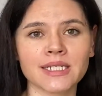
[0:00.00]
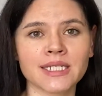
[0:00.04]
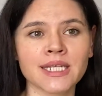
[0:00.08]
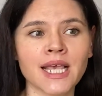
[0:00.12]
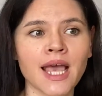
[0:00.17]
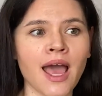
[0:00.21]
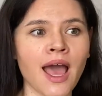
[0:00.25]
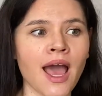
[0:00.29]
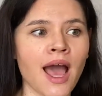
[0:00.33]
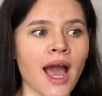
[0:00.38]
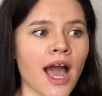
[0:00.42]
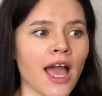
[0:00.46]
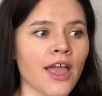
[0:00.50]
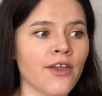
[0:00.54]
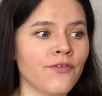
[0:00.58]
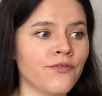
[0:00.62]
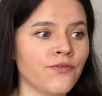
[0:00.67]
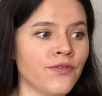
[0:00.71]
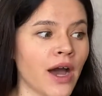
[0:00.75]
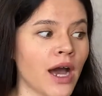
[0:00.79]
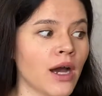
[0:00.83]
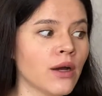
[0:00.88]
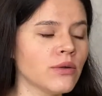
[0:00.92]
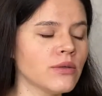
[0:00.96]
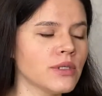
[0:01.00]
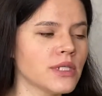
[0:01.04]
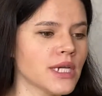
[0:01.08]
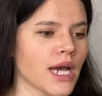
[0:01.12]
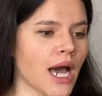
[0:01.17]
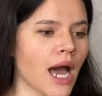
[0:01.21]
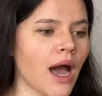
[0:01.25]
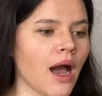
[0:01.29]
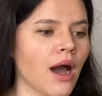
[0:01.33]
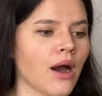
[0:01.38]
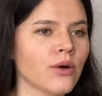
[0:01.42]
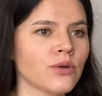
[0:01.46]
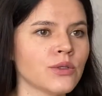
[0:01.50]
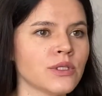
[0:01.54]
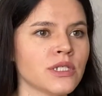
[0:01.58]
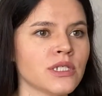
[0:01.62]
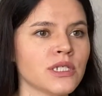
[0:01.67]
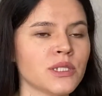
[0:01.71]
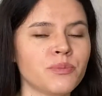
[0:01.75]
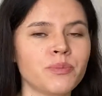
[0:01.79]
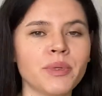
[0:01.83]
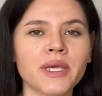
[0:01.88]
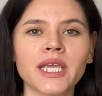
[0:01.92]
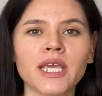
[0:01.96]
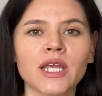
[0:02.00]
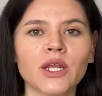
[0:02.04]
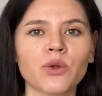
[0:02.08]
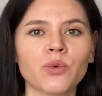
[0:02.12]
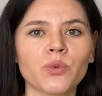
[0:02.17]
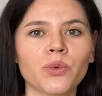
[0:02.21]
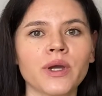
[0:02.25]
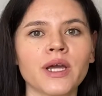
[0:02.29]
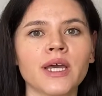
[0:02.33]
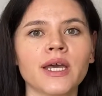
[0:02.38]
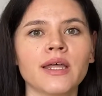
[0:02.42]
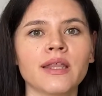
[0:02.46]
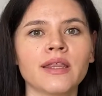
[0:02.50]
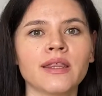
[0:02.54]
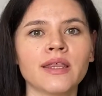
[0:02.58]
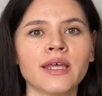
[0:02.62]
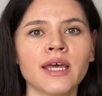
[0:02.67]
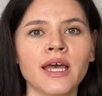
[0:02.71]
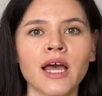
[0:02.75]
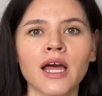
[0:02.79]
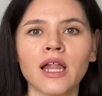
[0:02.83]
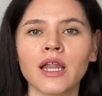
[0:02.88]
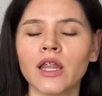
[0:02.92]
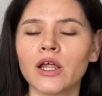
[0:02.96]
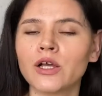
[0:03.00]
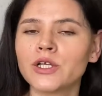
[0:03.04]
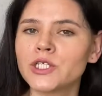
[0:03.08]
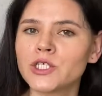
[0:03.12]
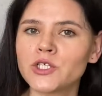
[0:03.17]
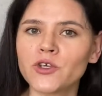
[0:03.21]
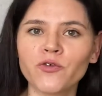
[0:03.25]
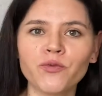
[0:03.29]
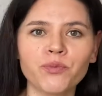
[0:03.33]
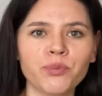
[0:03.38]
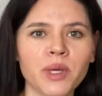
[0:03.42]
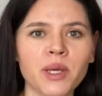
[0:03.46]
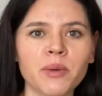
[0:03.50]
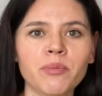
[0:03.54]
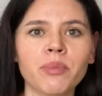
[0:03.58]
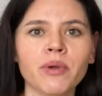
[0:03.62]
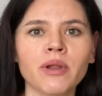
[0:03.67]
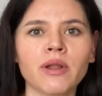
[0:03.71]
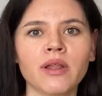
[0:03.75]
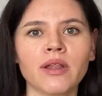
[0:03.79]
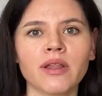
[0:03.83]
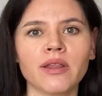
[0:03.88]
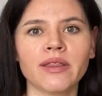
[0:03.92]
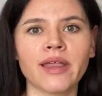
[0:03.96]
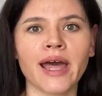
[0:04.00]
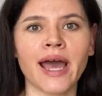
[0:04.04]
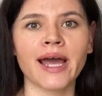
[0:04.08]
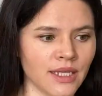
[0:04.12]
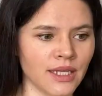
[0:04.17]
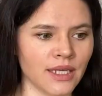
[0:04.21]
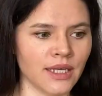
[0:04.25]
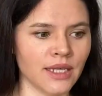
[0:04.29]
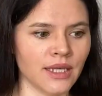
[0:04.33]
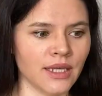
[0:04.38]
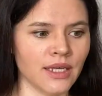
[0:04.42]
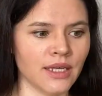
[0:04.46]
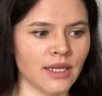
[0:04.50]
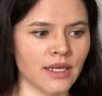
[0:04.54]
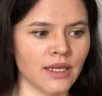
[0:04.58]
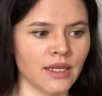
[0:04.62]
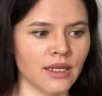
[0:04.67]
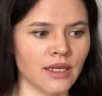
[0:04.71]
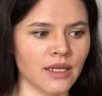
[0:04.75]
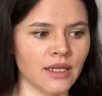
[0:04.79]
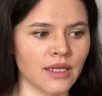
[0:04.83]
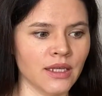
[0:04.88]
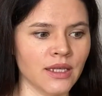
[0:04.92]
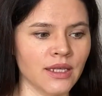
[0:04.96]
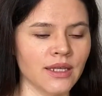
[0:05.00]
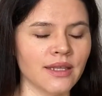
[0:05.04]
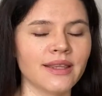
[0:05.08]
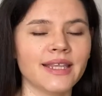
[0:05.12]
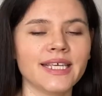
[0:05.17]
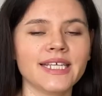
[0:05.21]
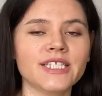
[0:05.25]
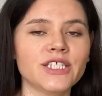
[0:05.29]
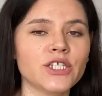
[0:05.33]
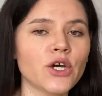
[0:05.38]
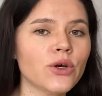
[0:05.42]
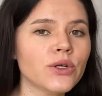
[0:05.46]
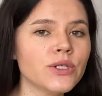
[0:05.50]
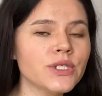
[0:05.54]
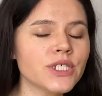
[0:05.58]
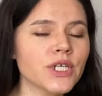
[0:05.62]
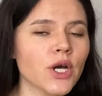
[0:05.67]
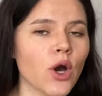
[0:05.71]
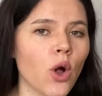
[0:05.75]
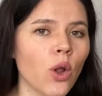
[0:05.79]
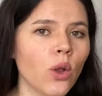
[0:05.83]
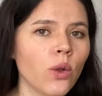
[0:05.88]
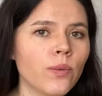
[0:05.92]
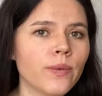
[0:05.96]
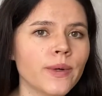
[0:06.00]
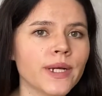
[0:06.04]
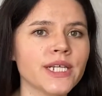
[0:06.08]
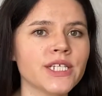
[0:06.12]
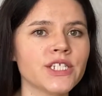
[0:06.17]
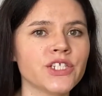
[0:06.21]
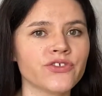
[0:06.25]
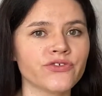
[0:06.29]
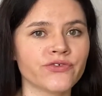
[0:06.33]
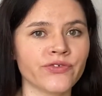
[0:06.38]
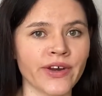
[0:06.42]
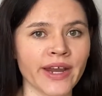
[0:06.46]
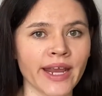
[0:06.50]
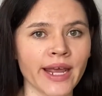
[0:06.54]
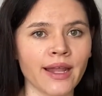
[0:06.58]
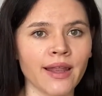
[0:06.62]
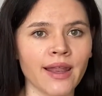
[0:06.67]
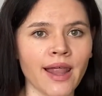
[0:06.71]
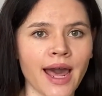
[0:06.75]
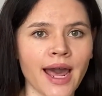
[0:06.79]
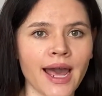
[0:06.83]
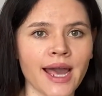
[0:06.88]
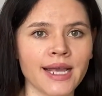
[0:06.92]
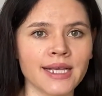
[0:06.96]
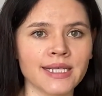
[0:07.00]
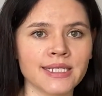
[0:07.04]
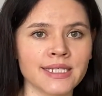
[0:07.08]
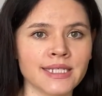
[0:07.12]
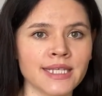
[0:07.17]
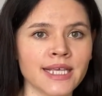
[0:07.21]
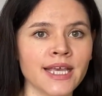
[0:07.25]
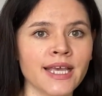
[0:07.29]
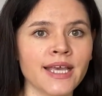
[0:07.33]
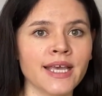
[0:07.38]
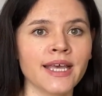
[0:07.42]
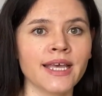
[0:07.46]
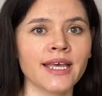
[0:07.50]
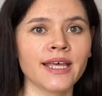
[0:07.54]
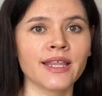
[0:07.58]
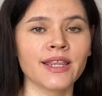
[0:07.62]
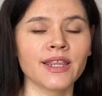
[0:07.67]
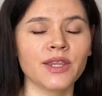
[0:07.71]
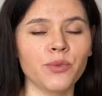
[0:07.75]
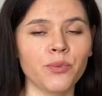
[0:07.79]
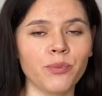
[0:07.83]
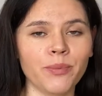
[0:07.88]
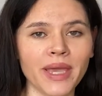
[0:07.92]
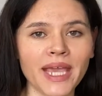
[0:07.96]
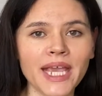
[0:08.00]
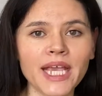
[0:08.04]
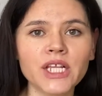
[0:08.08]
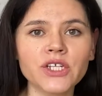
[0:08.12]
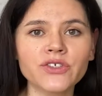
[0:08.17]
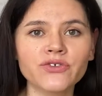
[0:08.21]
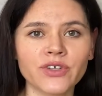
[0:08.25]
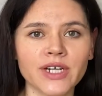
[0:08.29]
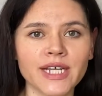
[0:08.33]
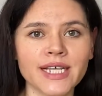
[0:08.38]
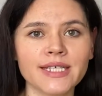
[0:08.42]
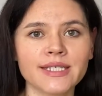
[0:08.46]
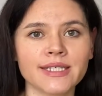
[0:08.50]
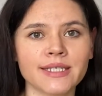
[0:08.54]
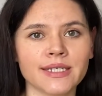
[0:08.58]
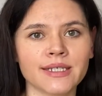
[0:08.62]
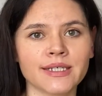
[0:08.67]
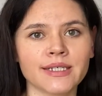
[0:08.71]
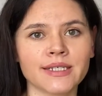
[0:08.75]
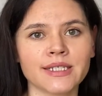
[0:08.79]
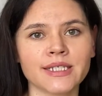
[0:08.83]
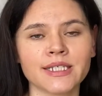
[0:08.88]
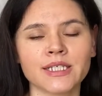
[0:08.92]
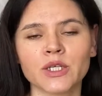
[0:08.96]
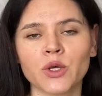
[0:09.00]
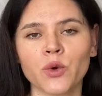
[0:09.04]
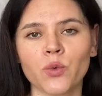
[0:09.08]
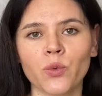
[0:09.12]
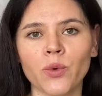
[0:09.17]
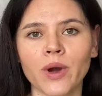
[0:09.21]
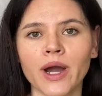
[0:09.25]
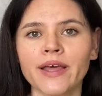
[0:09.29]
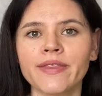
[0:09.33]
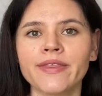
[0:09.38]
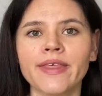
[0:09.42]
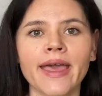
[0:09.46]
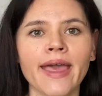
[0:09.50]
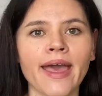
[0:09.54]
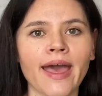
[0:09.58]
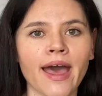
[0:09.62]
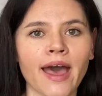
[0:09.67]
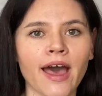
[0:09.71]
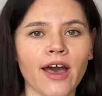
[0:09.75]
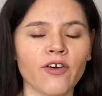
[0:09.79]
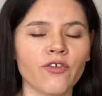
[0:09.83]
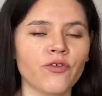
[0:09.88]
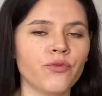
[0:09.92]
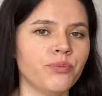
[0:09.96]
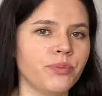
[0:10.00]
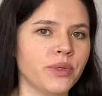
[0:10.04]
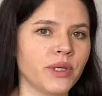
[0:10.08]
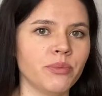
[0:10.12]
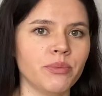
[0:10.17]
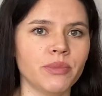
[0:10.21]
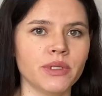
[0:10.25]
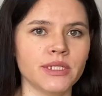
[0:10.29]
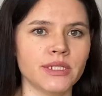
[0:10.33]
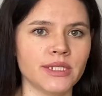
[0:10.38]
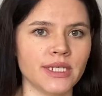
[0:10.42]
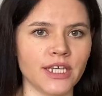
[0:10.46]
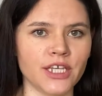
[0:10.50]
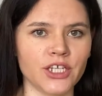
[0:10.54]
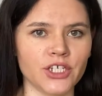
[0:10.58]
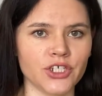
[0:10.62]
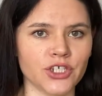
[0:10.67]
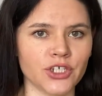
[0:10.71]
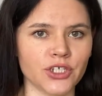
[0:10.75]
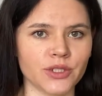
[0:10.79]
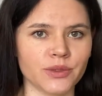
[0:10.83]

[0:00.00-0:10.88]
I found out speaking with lots of people that they don't always realize the main reasons why they have pigmentation.